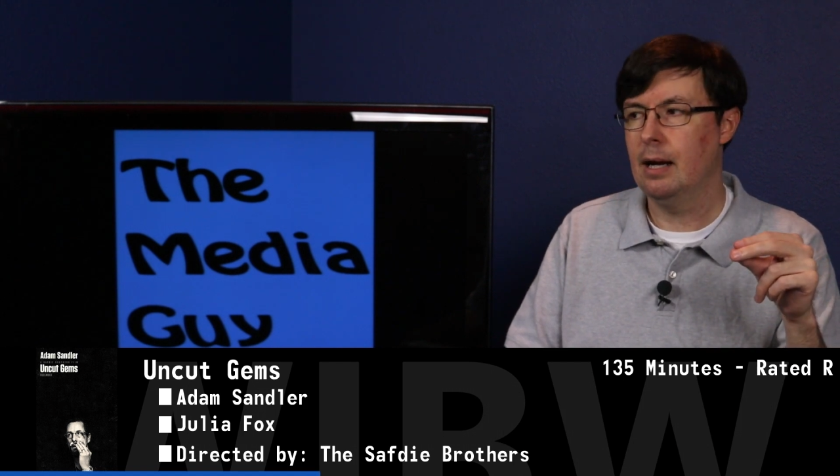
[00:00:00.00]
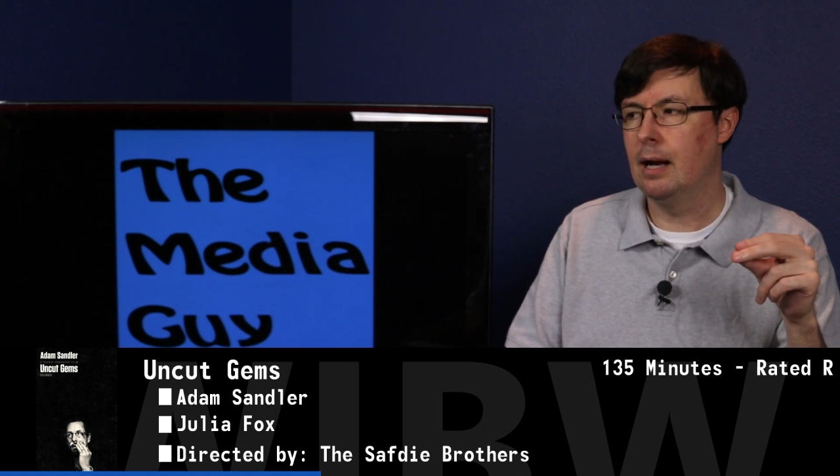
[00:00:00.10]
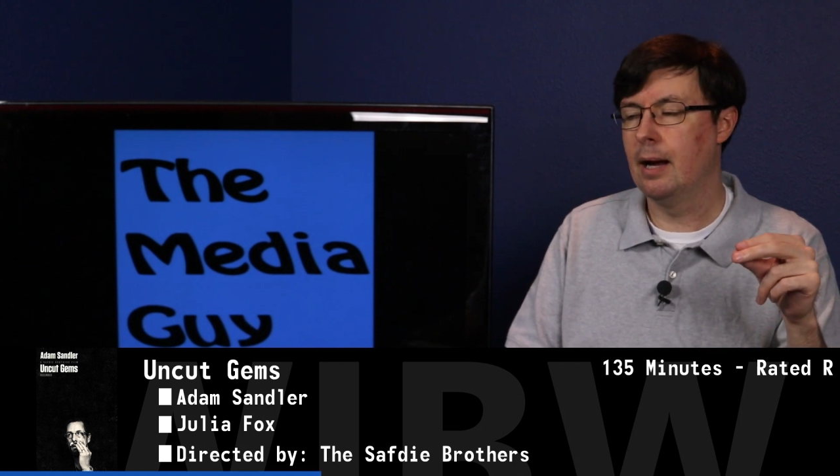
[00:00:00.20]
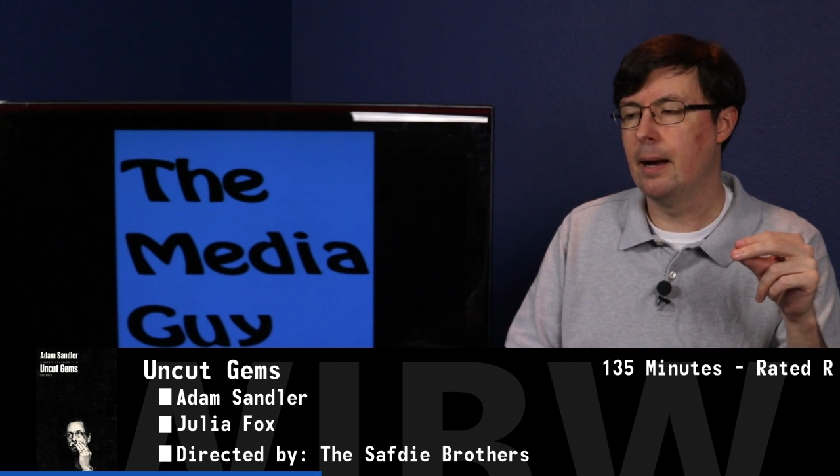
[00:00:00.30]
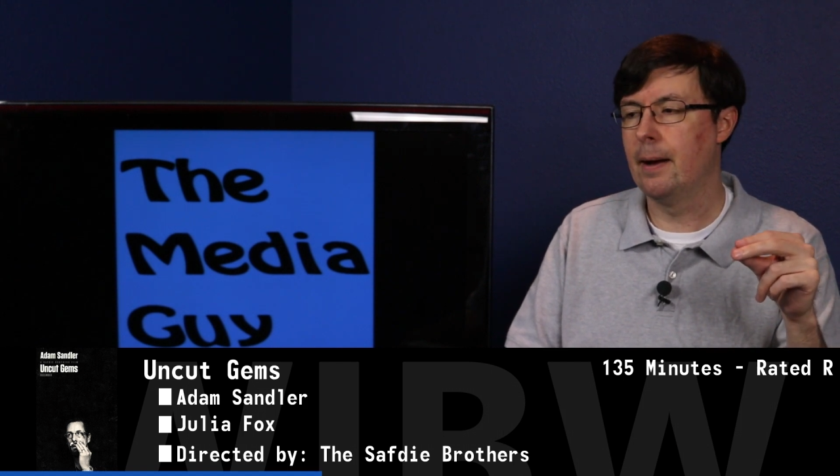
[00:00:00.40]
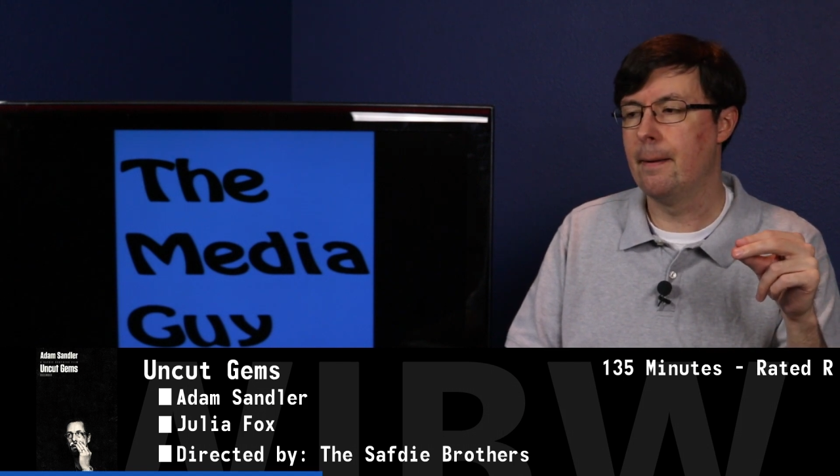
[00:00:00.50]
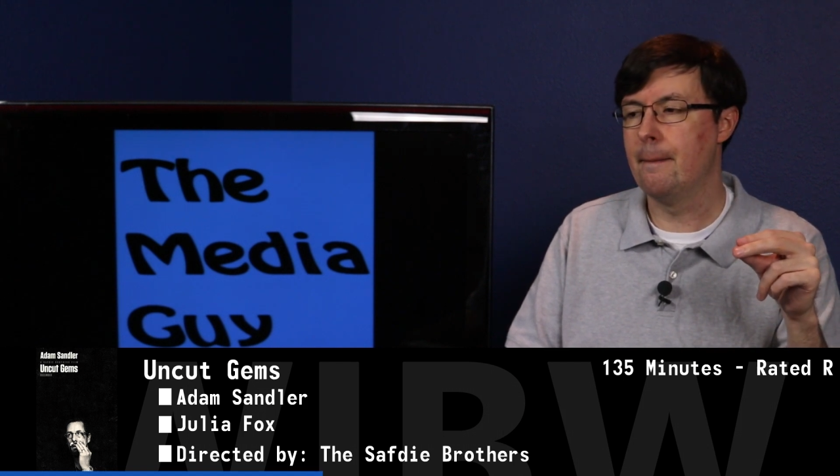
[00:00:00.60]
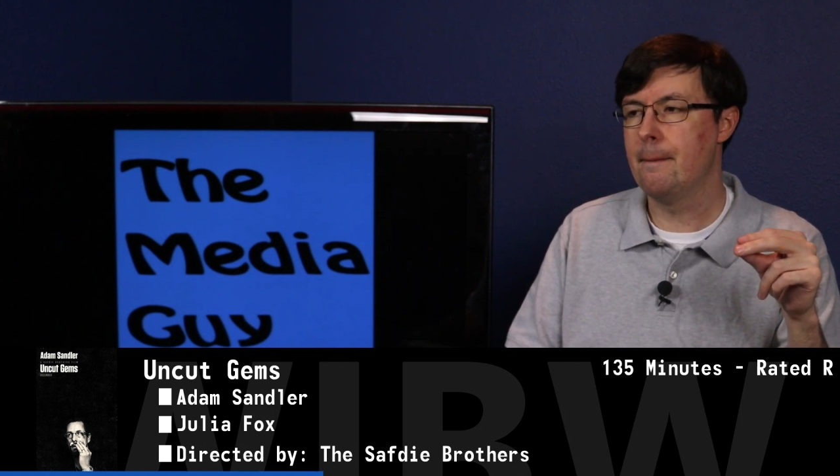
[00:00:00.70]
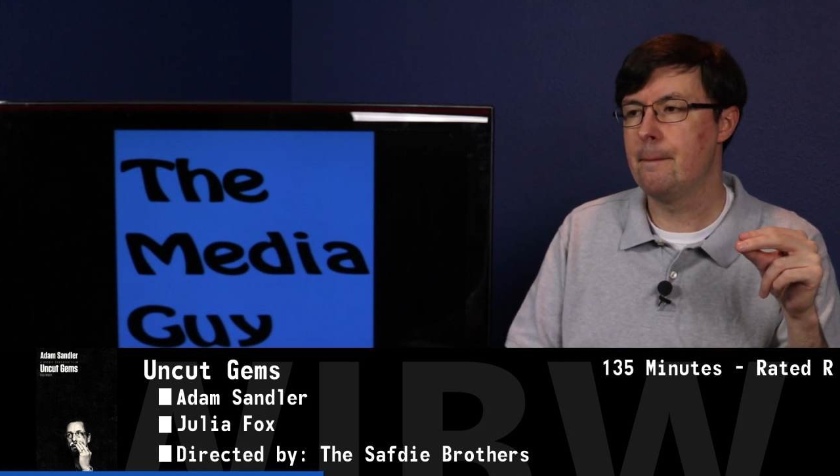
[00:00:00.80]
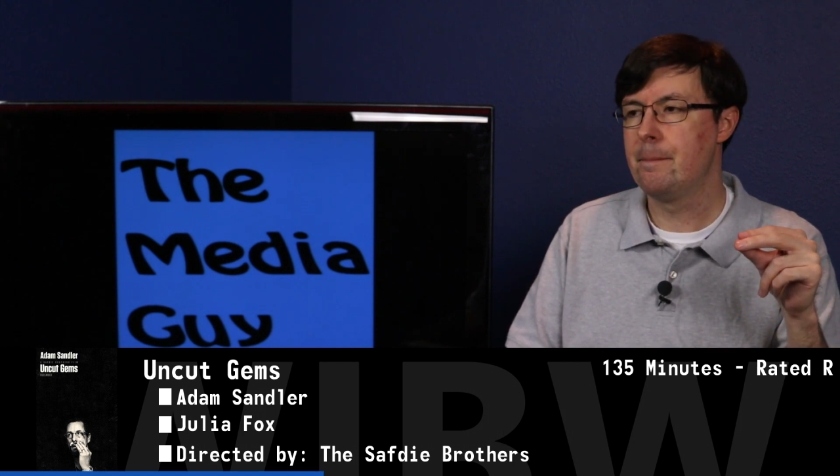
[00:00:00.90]

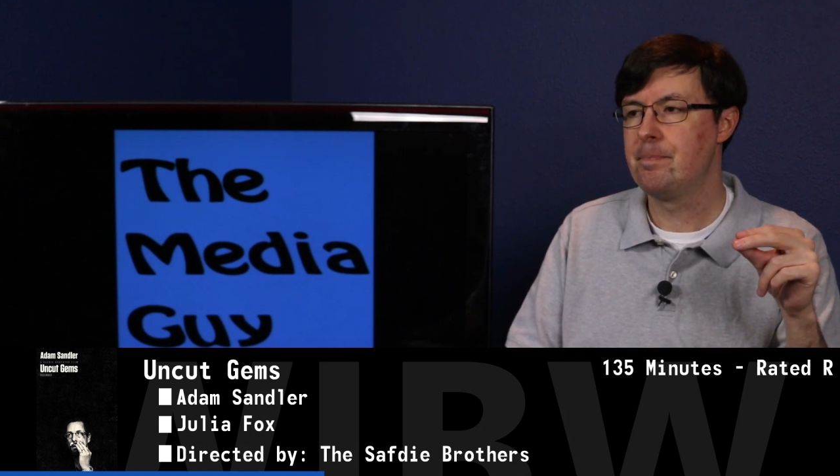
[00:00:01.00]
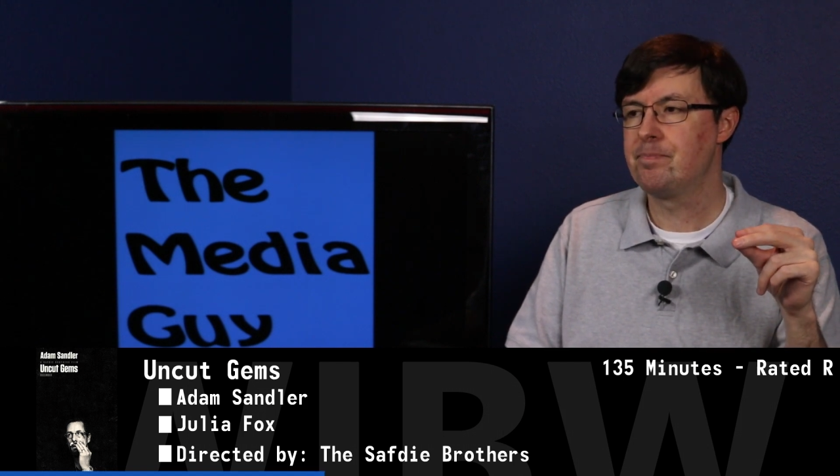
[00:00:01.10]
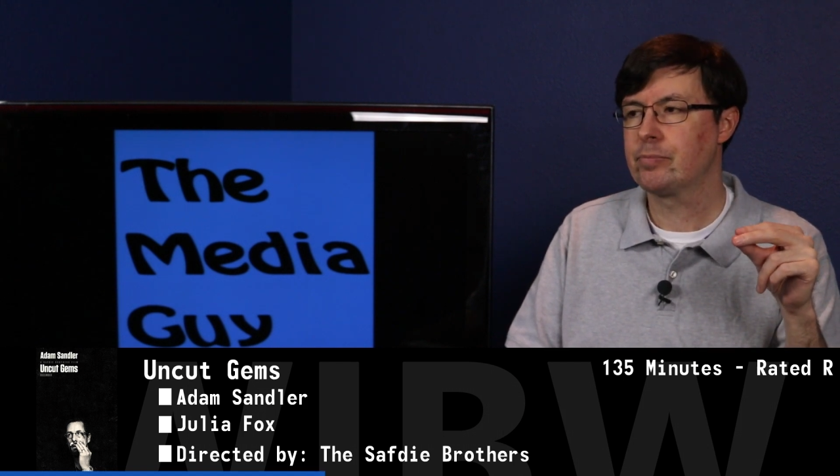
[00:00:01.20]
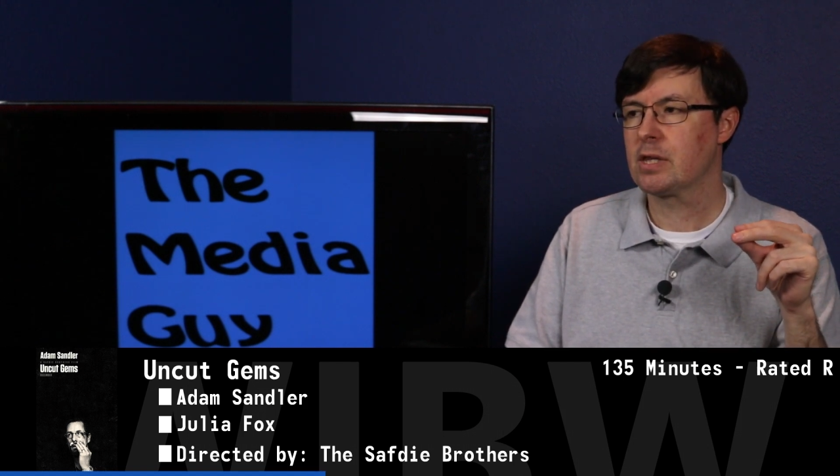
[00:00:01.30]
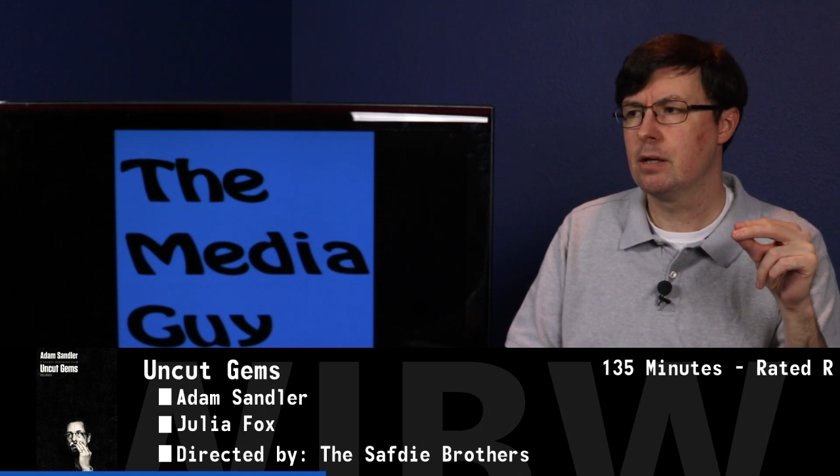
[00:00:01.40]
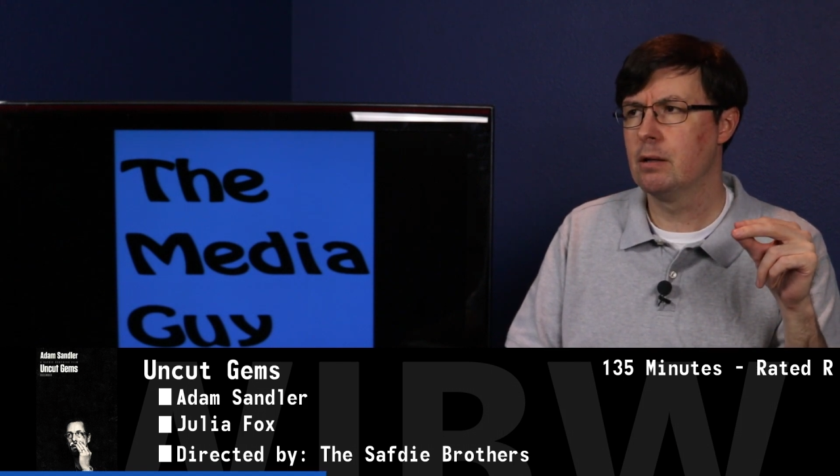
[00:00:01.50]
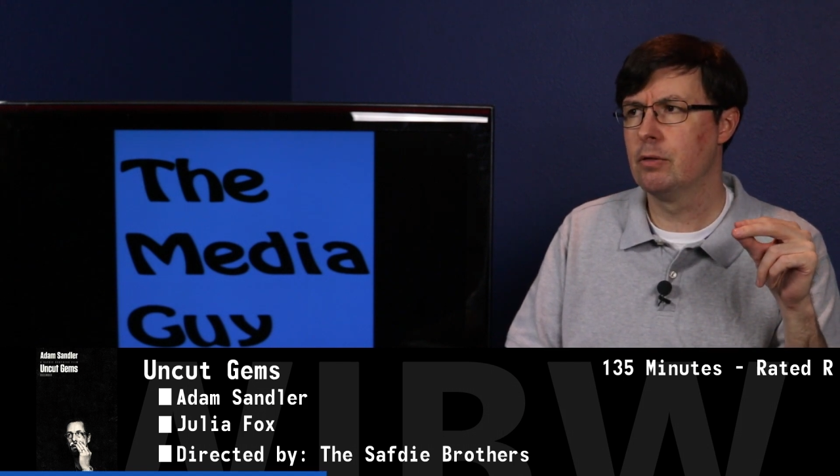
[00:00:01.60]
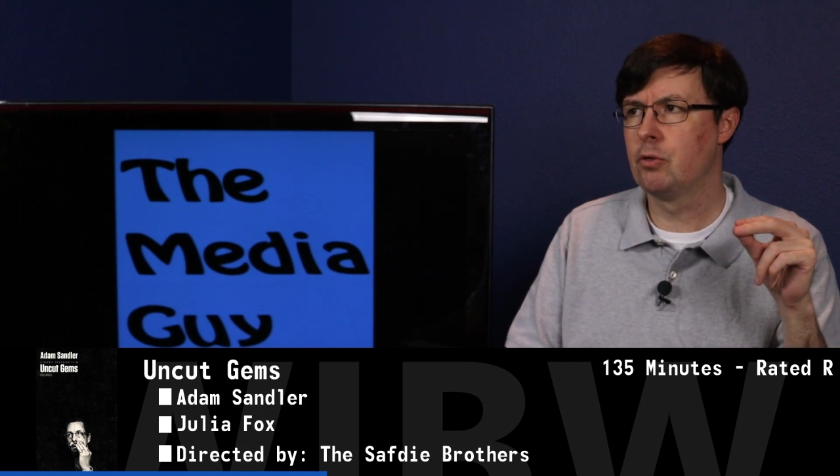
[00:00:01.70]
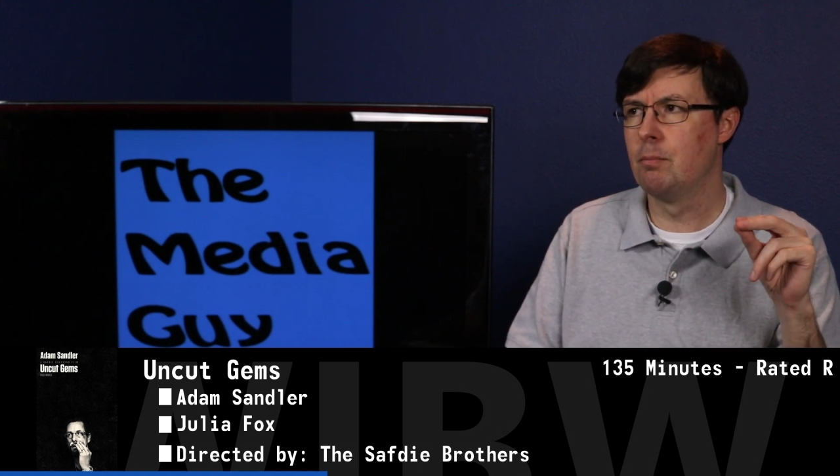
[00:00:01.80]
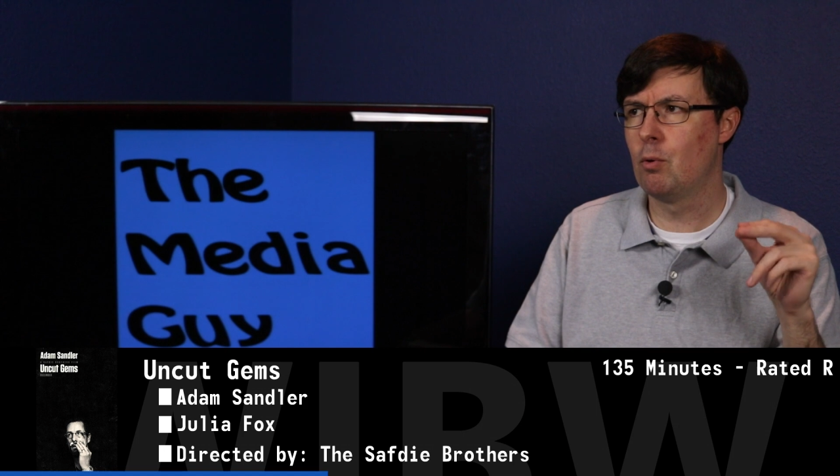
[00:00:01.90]
The
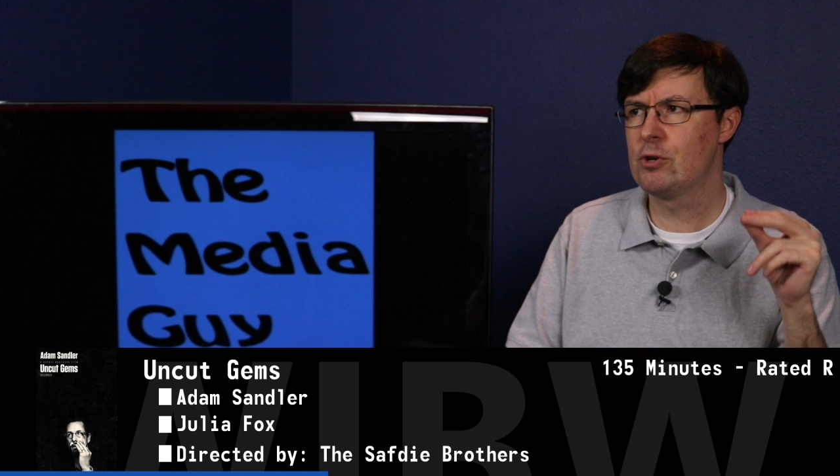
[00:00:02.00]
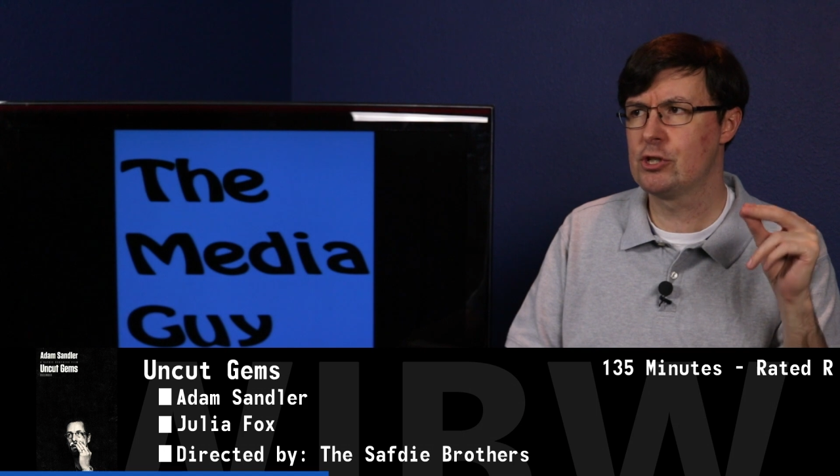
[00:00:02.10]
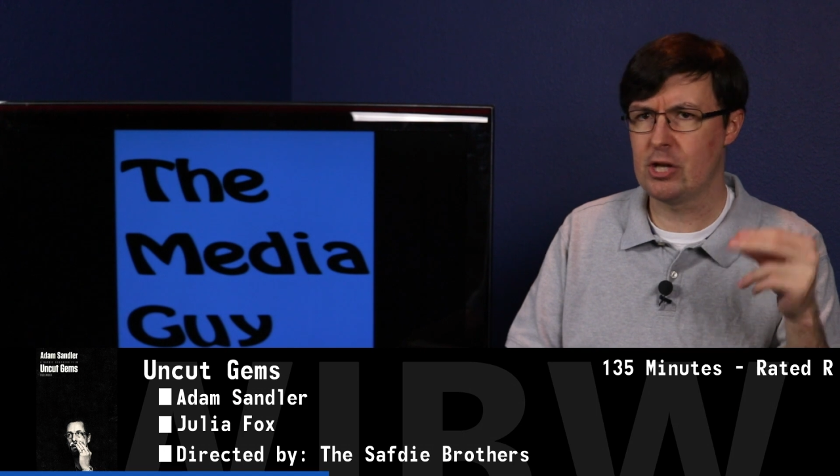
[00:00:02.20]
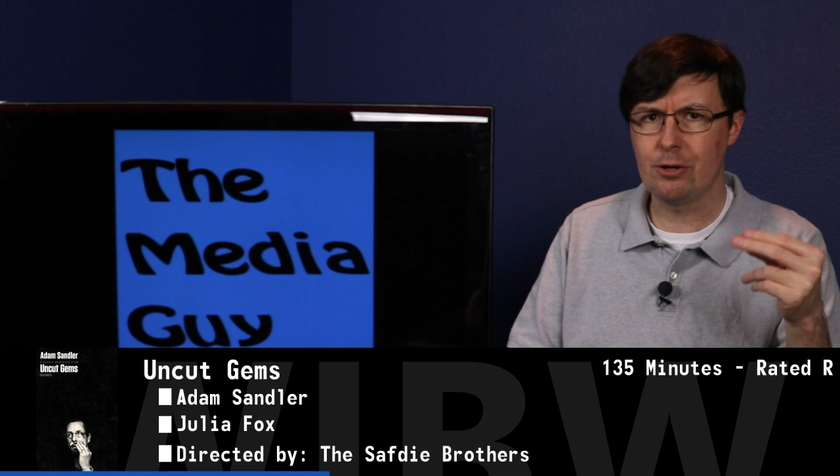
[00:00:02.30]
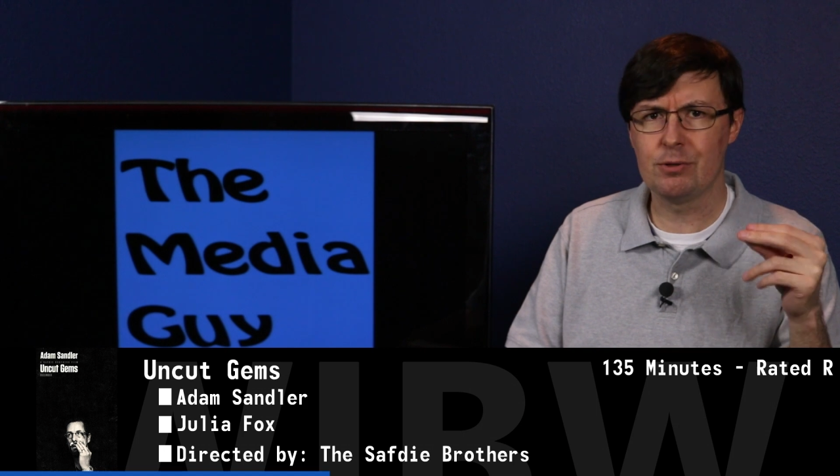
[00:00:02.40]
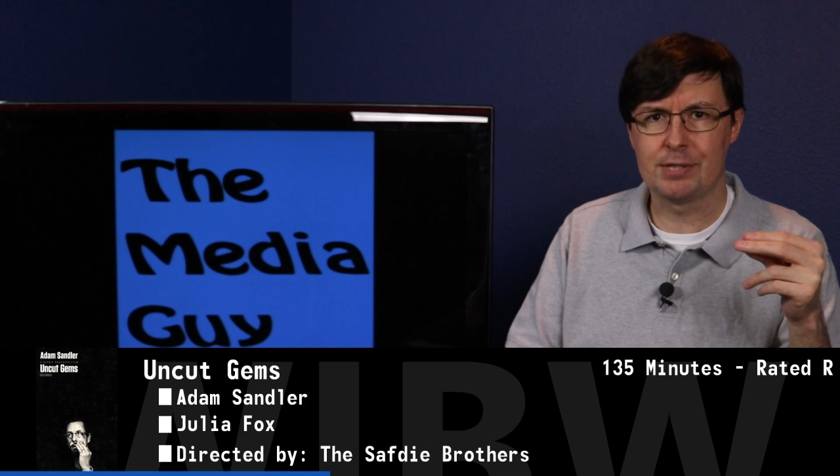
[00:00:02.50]
more subtle